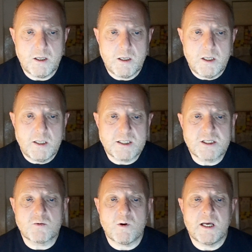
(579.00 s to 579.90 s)
This is
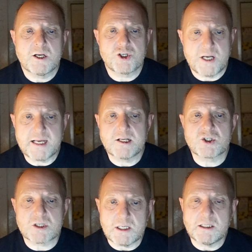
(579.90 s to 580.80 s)
where Zhineng
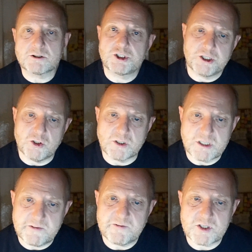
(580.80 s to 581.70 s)
style Qigong
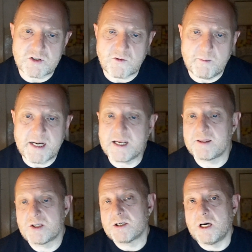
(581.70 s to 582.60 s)
differs from any other
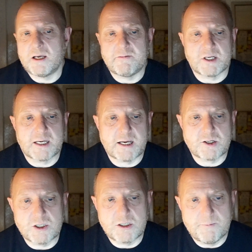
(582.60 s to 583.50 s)
style I've
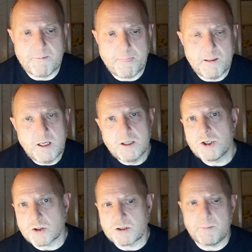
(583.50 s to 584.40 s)
encountered.
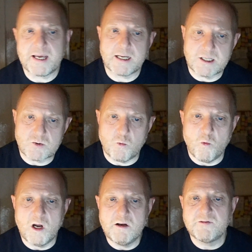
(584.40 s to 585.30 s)
Dr. Pang has
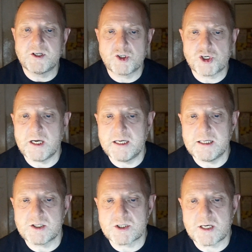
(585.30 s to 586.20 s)
woven Chinese
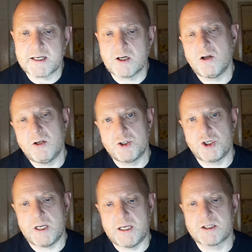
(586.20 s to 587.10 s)
psychology
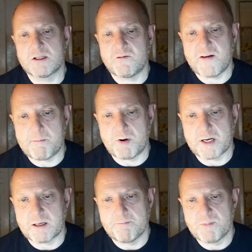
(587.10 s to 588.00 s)
into the fabric.
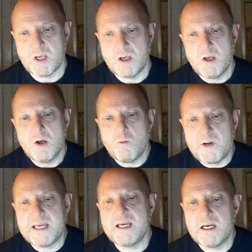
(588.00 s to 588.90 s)
We
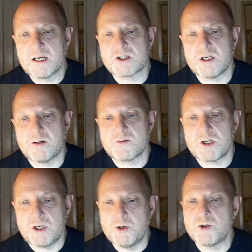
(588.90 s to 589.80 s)
heal ourselves
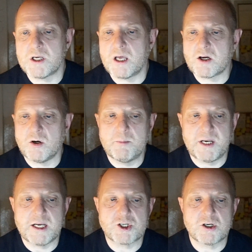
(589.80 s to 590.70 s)
using a
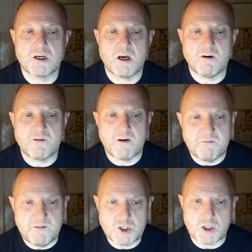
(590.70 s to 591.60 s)
combination of
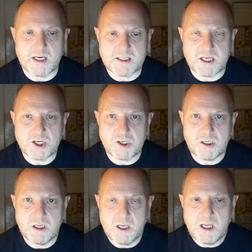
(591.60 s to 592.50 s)
visualization
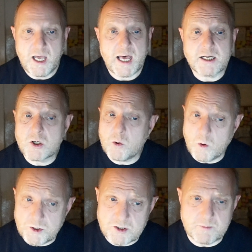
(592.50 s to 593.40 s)
and
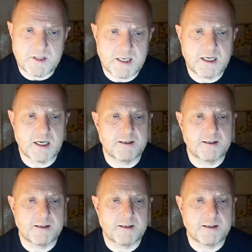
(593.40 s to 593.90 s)
quantum thinking.